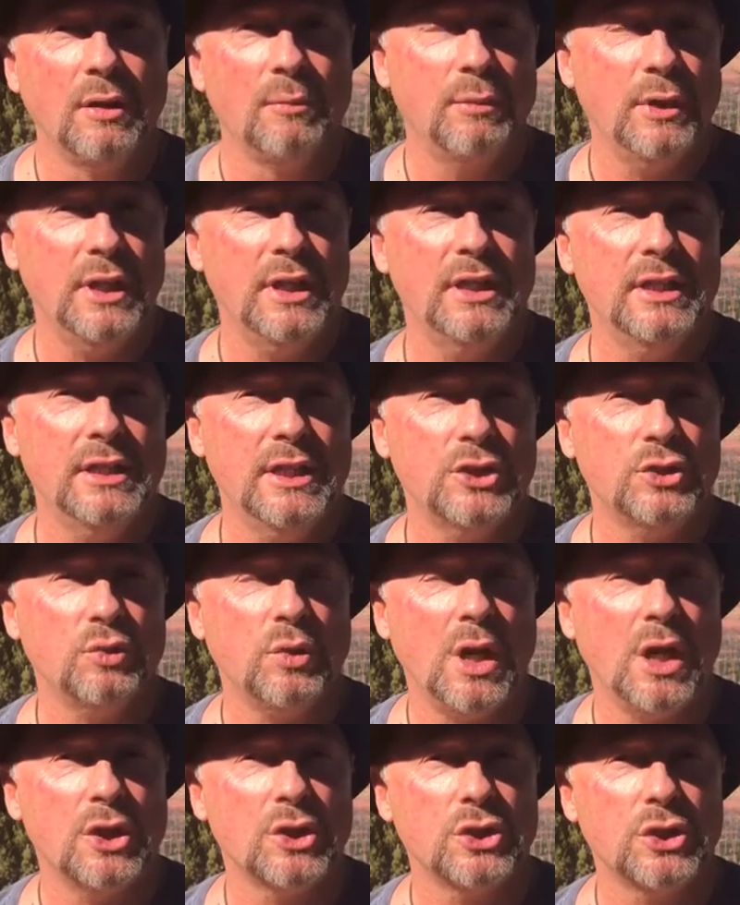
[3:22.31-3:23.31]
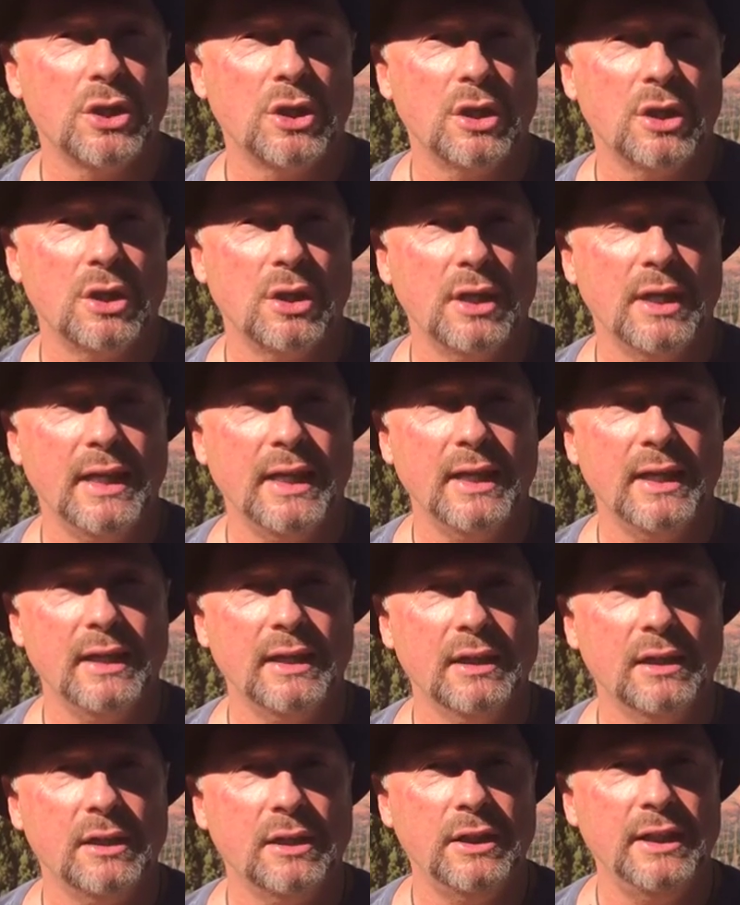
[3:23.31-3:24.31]
put it in dishwasher
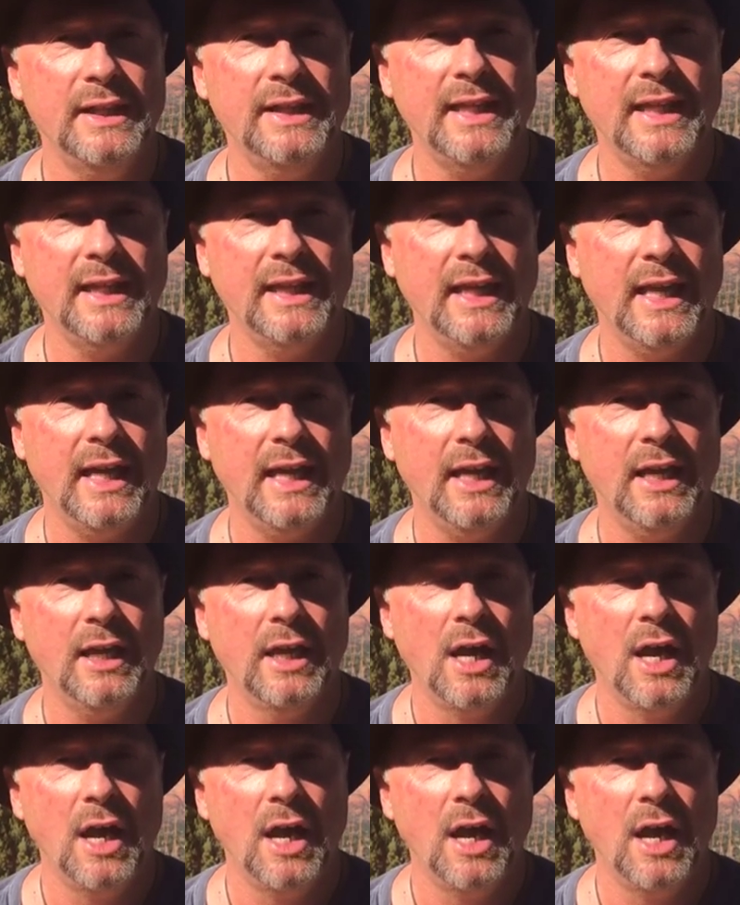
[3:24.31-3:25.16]
and cleaning it.